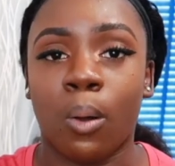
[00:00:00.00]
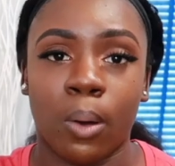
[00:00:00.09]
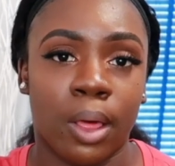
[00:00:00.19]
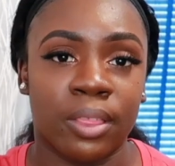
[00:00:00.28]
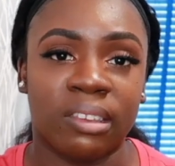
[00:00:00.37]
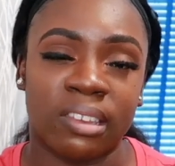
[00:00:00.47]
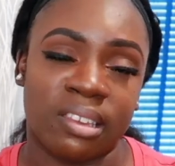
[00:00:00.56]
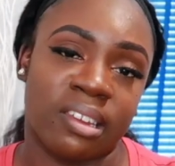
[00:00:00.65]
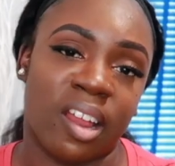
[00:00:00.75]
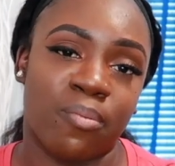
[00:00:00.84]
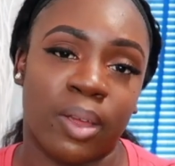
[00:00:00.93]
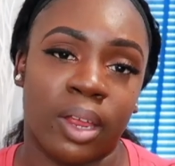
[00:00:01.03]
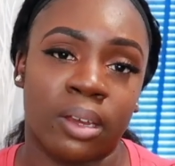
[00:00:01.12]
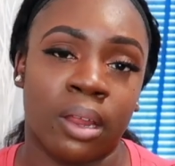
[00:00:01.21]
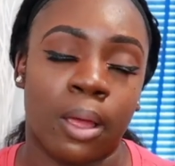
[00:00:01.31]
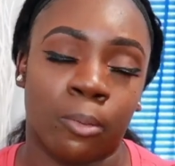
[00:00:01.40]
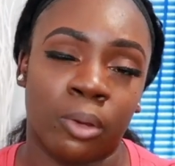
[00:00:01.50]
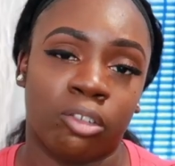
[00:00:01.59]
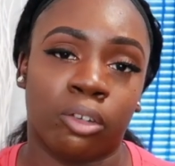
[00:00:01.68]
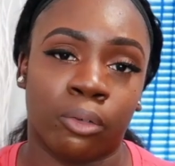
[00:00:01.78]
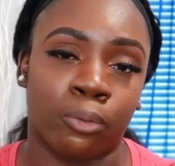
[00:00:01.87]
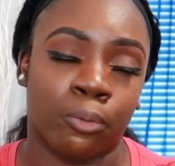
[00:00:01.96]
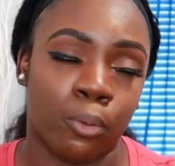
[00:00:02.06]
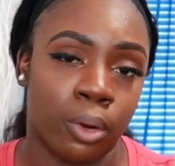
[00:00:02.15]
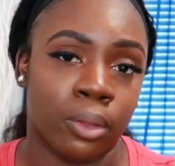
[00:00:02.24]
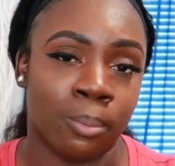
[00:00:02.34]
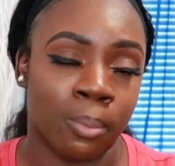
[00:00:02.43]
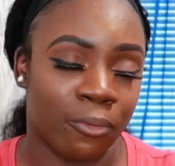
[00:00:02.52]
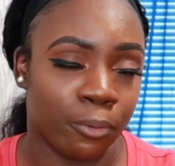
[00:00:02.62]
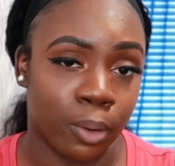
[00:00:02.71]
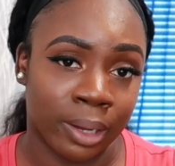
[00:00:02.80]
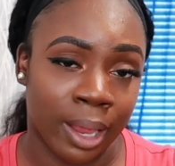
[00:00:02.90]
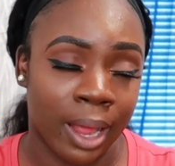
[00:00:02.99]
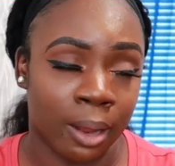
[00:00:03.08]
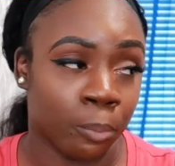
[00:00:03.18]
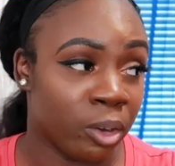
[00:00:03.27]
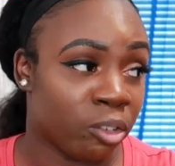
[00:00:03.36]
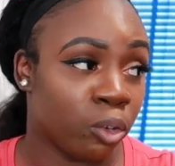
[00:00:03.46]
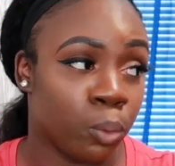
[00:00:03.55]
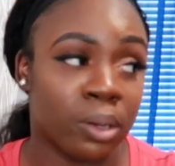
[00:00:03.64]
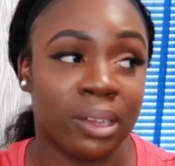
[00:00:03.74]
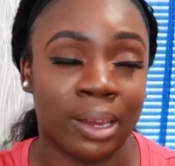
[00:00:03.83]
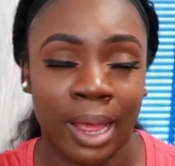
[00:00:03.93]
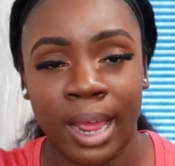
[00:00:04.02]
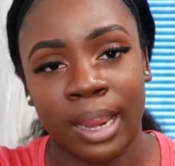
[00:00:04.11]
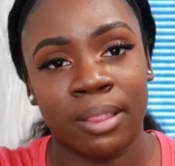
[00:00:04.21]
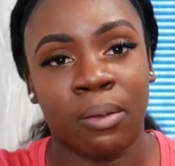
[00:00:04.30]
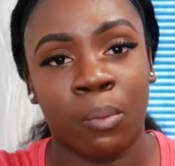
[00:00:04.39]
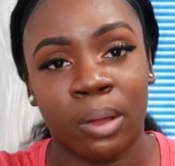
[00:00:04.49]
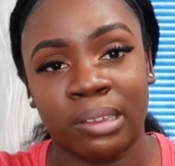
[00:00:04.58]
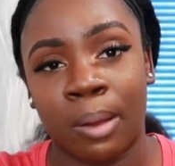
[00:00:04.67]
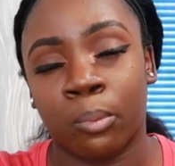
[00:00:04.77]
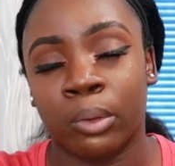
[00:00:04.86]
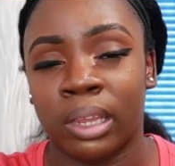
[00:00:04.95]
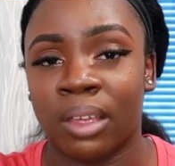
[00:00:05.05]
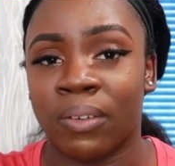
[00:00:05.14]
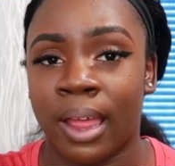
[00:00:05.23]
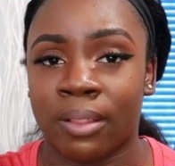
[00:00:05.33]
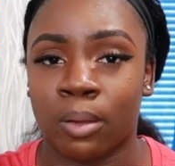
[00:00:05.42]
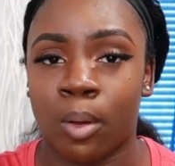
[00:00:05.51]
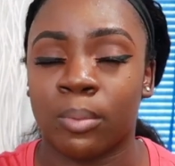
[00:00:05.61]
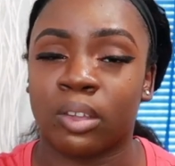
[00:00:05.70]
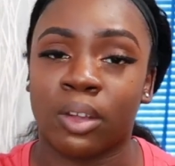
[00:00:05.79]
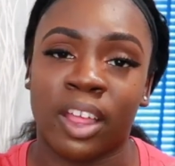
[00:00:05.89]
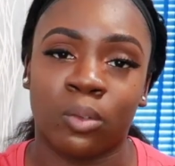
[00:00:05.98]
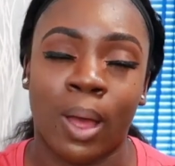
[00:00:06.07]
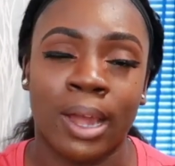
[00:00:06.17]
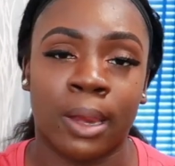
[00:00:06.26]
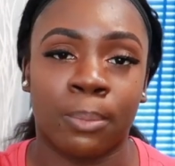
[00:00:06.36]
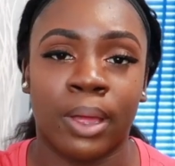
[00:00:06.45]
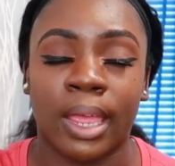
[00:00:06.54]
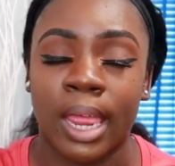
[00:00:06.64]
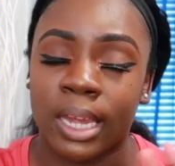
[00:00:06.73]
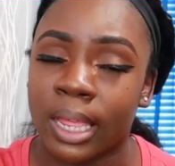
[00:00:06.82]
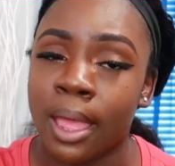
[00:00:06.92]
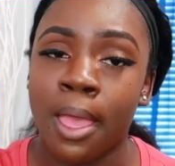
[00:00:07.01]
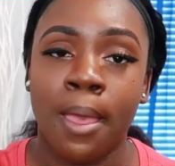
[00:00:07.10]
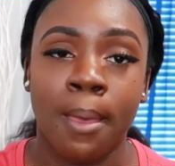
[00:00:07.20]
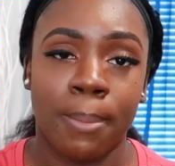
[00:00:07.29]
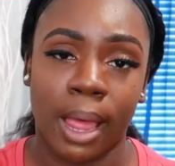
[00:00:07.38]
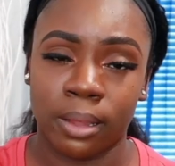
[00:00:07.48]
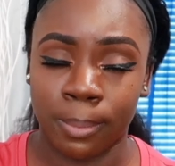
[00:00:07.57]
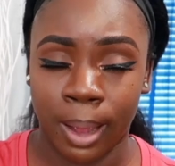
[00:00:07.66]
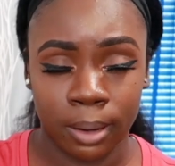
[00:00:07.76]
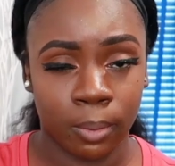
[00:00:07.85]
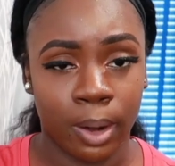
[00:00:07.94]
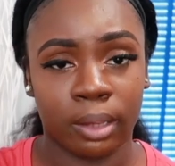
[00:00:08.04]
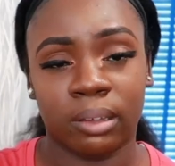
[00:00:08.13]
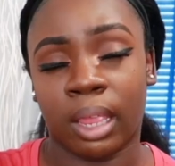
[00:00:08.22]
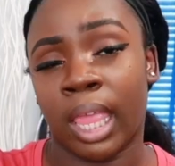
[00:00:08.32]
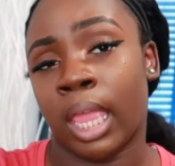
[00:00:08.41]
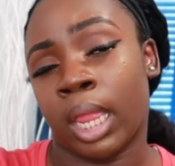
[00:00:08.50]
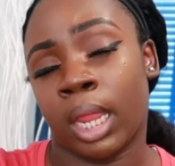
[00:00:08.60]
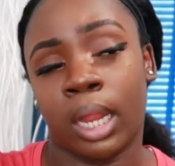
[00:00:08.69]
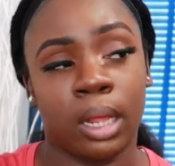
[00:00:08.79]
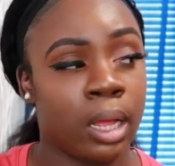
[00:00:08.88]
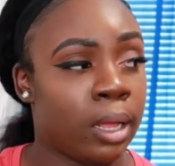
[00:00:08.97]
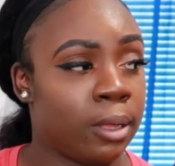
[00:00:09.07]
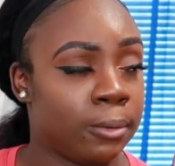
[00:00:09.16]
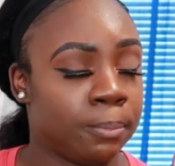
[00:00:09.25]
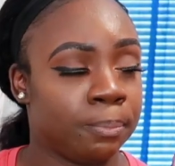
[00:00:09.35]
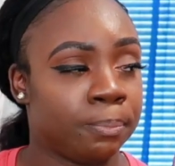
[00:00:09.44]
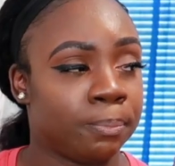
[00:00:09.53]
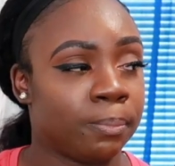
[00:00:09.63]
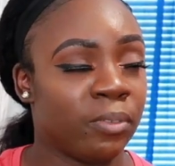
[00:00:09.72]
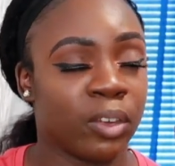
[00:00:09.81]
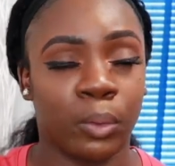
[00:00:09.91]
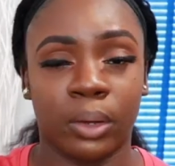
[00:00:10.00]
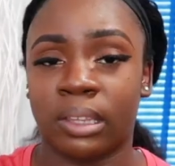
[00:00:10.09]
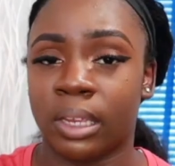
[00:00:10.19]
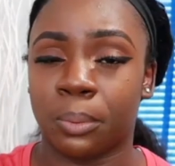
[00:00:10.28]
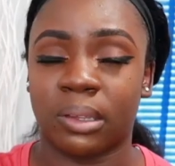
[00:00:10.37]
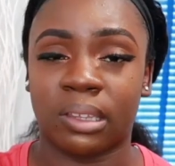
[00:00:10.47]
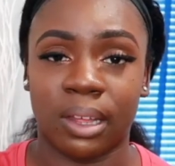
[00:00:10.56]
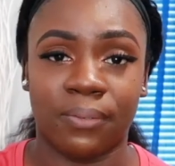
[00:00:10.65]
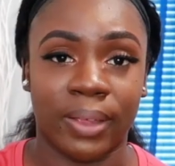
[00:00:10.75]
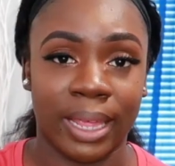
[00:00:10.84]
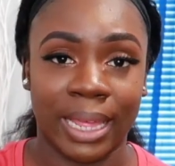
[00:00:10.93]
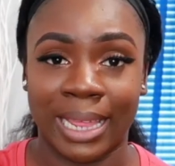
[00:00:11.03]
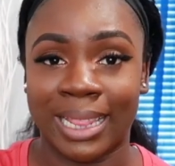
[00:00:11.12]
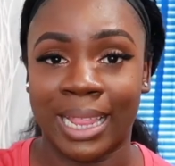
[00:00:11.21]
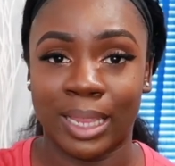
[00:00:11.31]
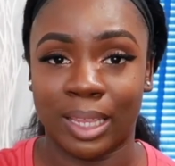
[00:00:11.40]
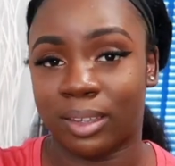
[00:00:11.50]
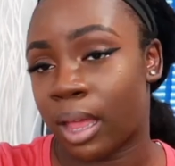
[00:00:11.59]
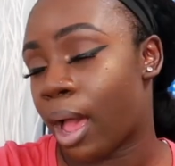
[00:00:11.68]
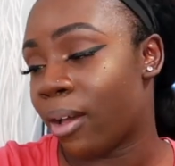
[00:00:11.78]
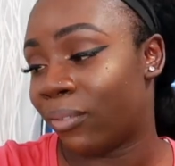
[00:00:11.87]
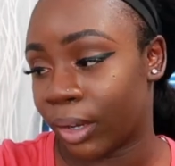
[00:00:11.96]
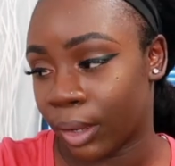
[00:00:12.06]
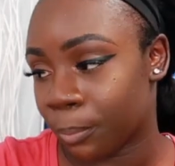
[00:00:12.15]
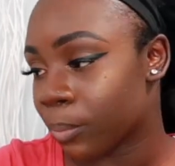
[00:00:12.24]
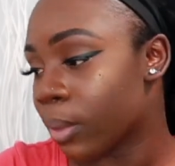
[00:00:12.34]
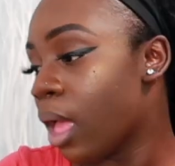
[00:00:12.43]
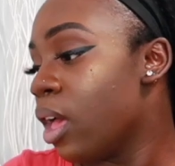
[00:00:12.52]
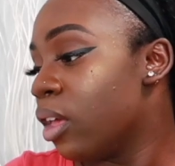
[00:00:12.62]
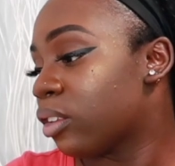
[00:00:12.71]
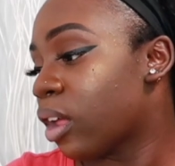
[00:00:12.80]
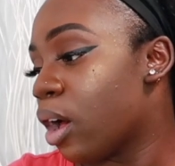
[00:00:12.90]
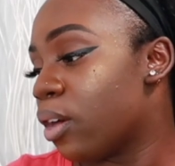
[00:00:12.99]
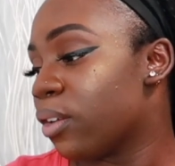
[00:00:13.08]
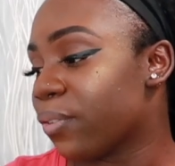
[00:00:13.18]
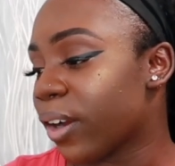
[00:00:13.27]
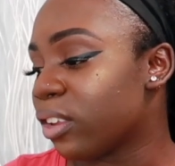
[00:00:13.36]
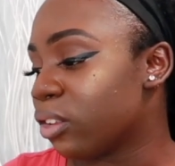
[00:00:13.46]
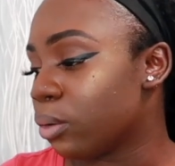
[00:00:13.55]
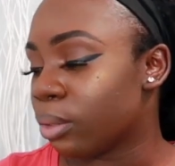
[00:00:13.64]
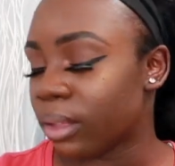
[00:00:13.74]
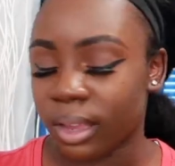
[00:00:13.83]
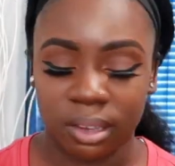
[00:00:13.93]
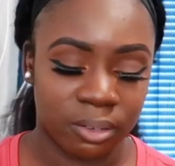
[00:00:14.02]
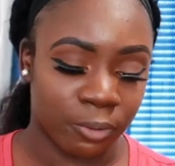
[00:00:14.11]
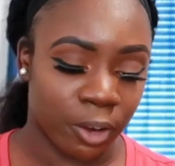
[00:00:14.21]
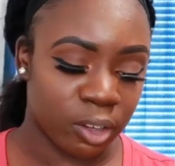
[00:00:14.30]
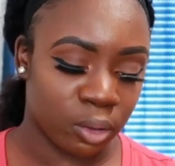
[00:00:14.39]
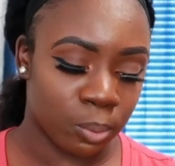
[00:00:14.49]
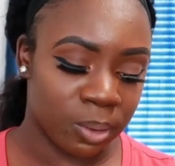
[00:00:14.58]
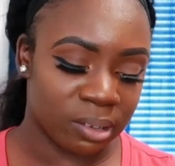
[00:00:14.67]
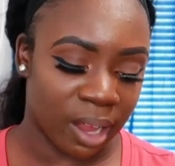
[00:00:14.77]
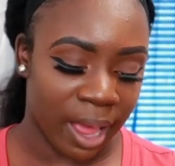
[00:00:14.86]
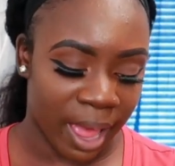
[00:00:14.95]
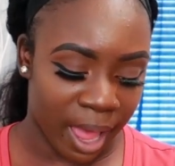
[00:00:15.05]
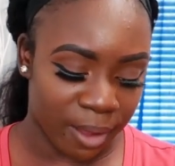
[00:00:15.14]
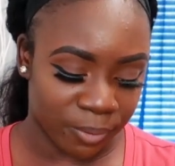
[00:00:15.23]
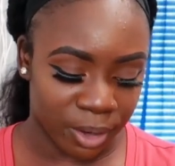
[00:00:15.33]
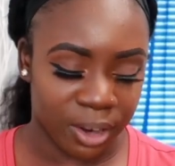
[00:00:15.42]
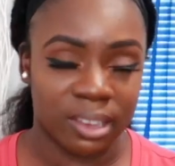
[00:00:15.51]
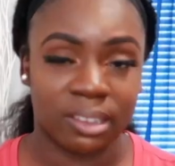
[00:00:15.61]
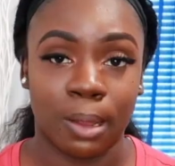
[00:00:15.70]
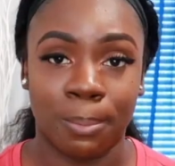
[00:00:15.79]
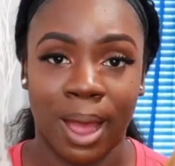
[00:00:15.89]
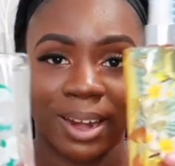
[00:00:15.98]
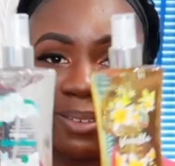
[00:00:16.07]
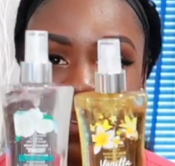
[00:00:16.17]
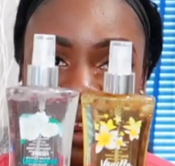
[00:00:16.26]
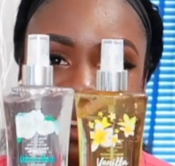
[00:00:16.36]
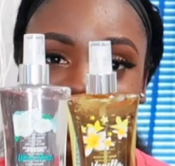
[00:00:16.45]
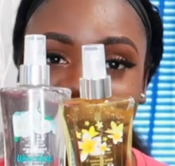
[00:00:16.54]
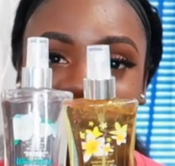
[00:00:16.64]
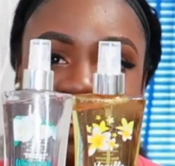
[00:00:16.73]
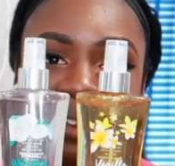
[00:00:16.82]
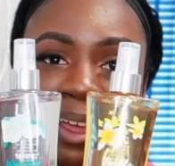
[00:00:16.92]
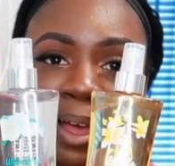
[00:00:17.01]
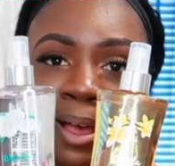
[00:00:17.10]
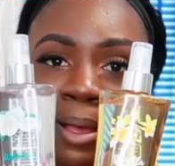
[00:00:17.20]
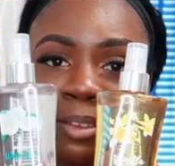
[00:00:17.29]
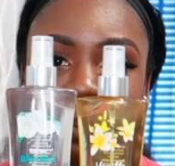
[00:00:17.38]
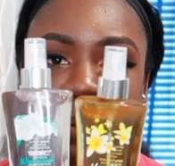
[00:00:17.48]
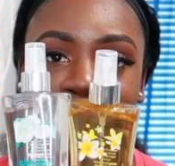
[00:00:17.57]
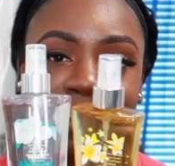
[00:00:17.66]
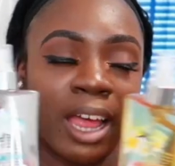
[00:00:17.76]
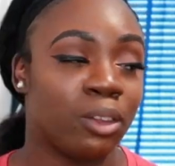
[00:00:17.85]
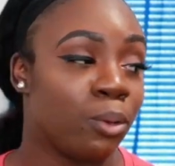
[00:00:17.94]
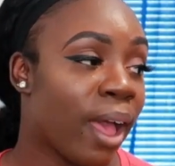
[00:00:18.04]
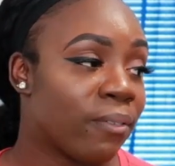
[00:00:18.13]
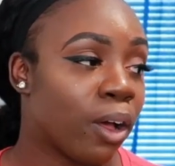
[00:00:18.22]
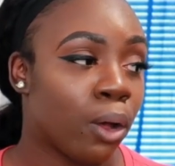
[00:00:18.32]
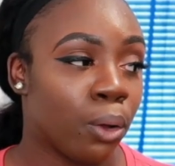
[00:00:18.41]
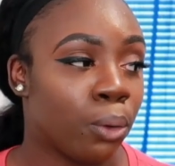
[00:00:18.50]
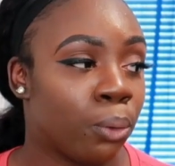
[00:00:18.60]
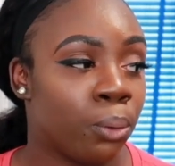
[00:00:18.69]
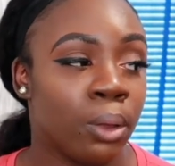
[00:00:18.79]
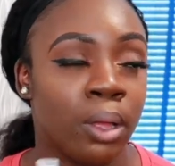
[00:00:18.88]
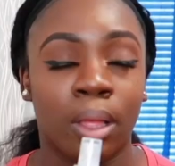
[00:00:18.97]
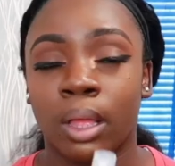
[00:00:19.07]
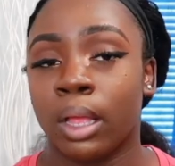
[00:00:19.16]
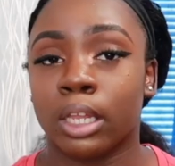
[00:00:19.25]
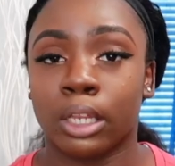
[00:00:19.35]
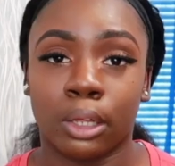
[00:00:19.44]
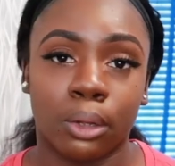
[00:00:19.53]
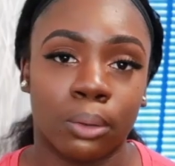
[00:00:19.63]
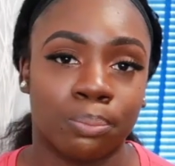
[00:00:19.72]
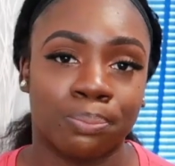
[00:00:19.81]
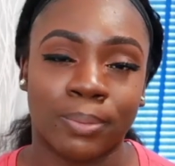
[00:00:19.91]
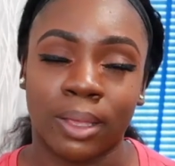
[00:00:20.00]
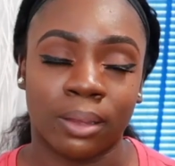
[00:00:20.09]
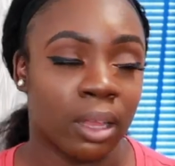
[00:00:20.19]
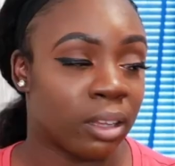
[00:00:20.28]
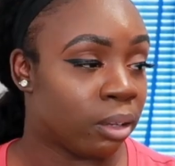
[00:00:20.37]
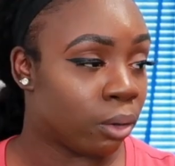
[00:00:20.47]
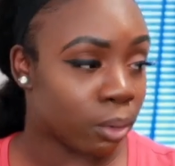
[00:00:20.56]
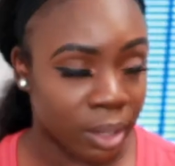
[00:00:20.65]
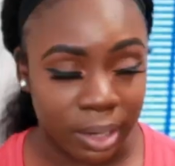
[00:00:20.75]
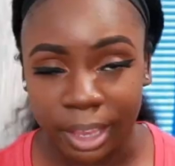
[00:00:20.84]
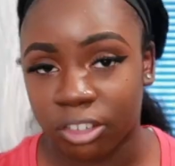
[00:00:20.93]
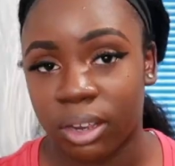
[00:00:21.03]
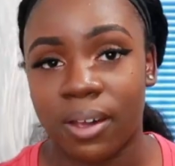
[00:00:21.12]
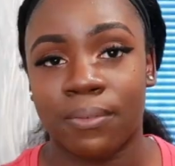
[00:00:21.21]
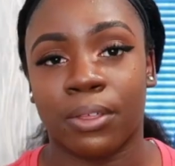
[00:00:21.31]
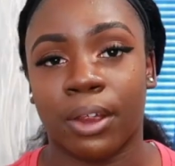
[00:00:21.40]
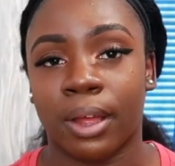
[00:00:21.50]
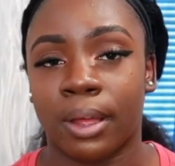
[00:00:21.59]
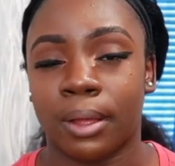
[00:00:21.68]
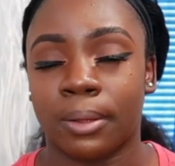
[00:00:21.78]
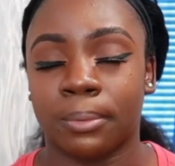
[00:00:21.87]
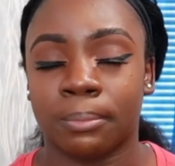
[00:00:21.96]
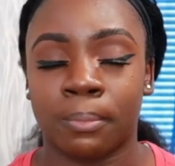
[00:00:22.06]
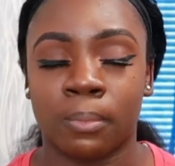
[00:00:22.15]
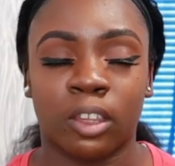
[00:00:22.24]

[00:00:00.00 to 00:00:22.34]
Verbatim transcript: on the sense that I've been reaching for them for a lot, reaching towards a lot, and the ones I'm really loving at the moment. So that's why I didn't put any Bath and Body Works and um, Victoria's Secret stuff in this video. So the first two things, first two bits I have here is the Body Fantasies uh, sprays. I do have a whole little, a little collection of their um,